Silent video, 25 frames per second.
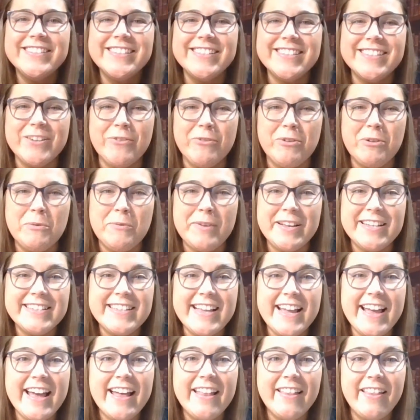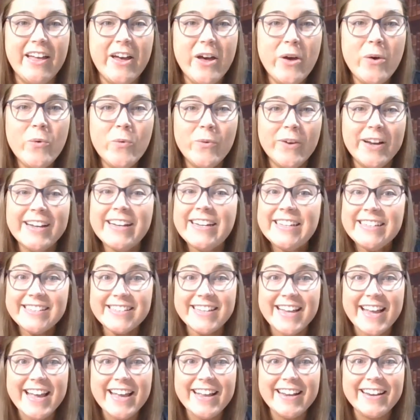So when we say hello, we're going to
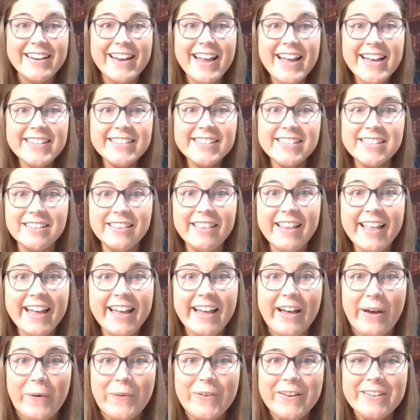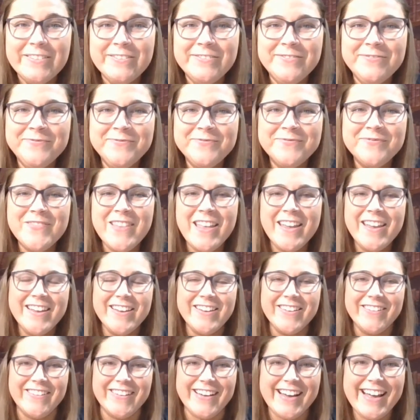say it nice and loud.
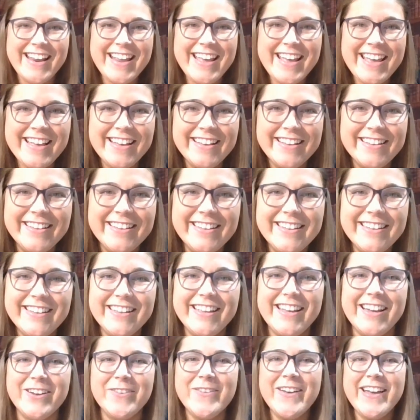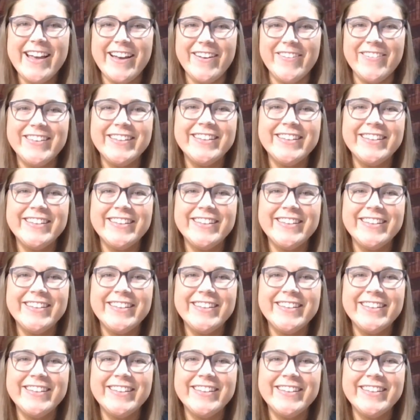Ready? Here we go.